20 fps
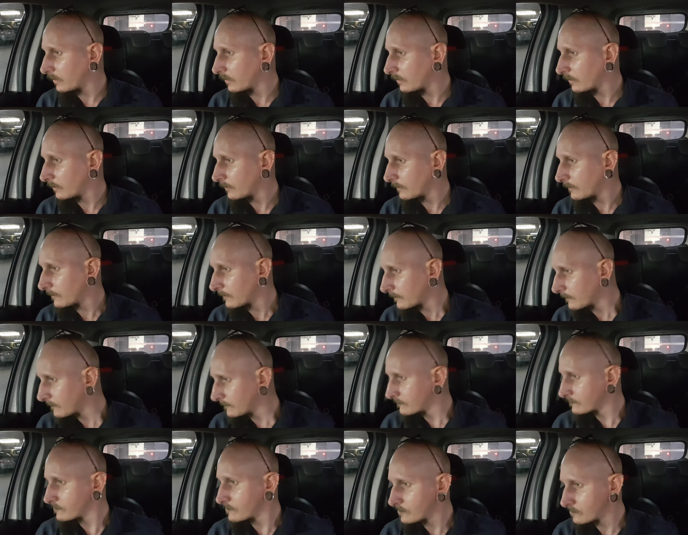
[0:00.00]

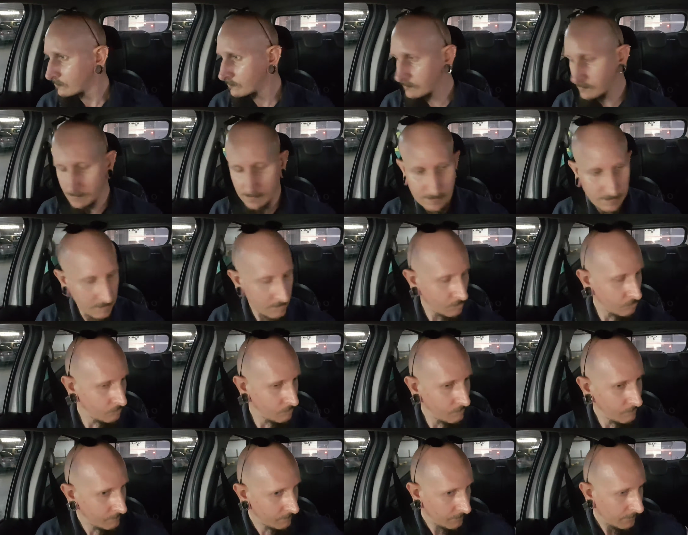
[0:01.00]
Nothing is said.